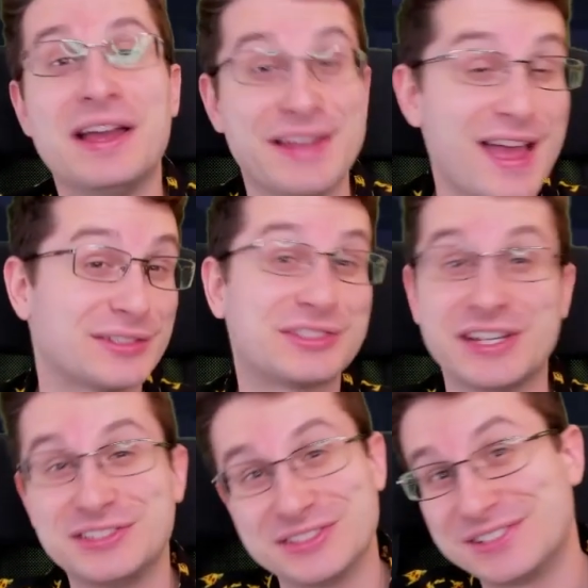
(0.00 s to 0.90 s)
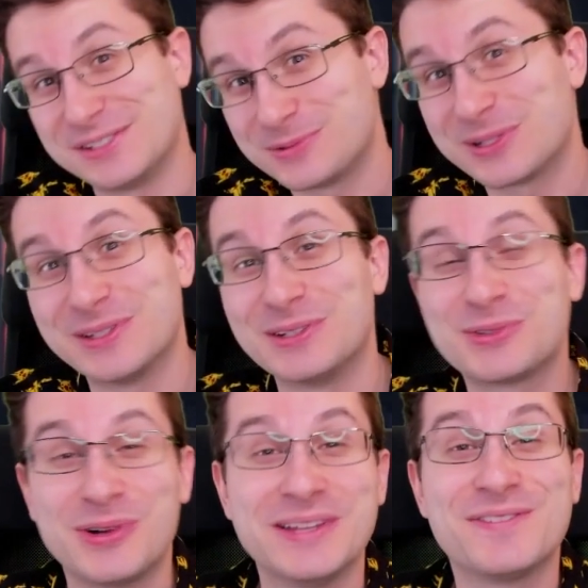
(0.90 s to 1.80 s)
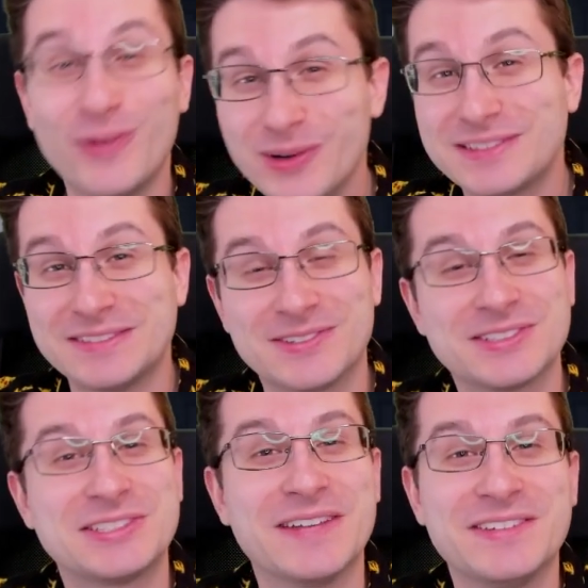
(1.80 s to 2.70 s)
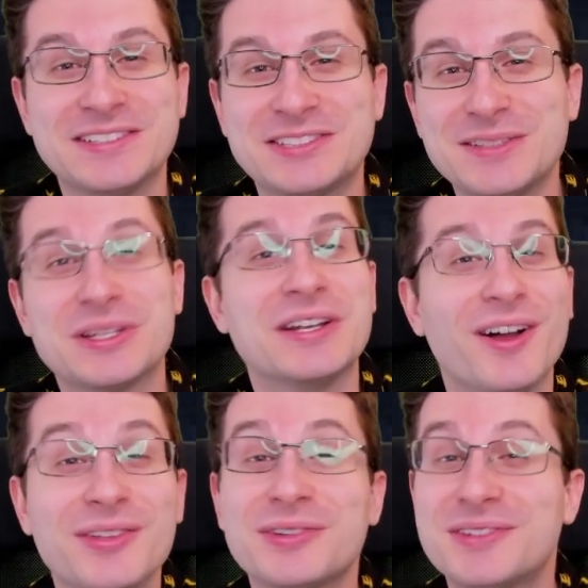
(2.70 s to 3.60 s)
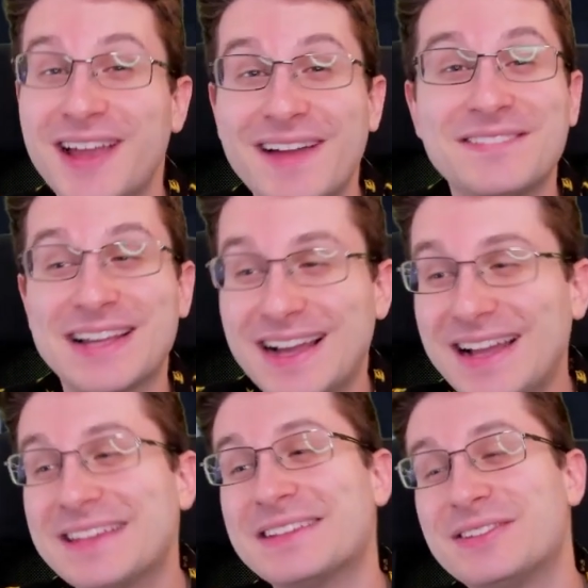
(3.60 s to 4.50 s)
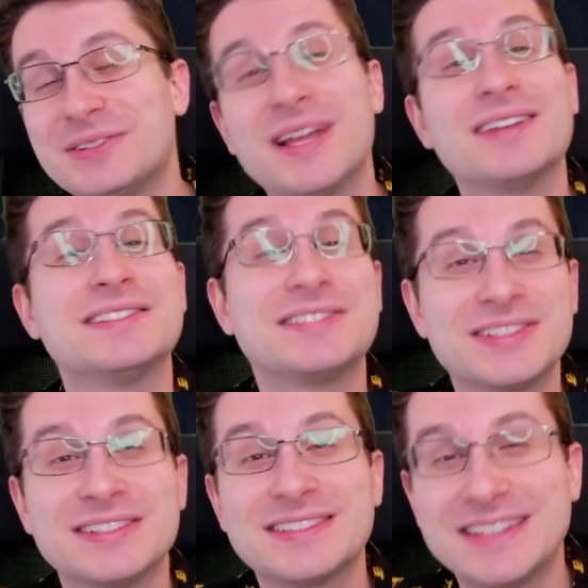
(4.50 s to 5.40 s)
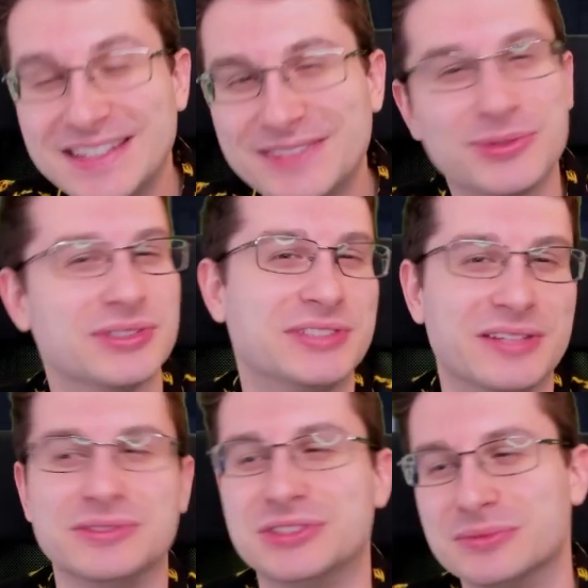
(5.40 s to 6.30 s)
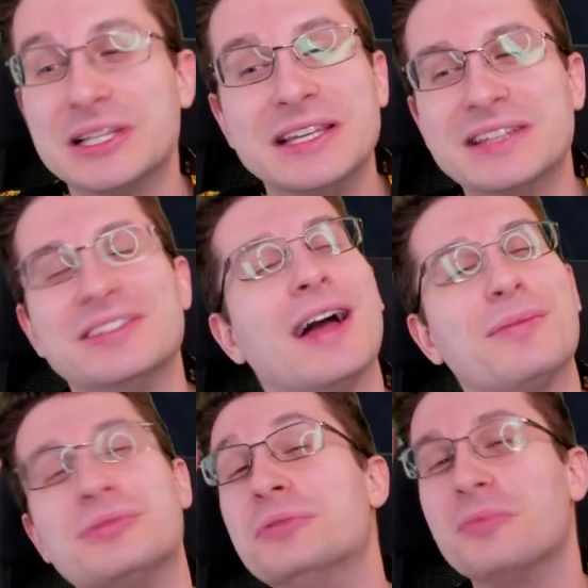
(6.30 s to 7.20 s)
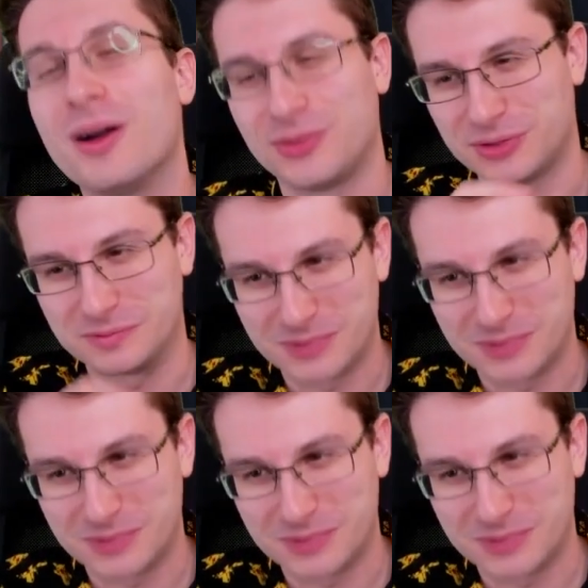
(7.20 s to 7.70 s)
Yes, Sejun did win the 2014 World Championships, and he also top cut the 2013 World Championships. He is an absolute monster.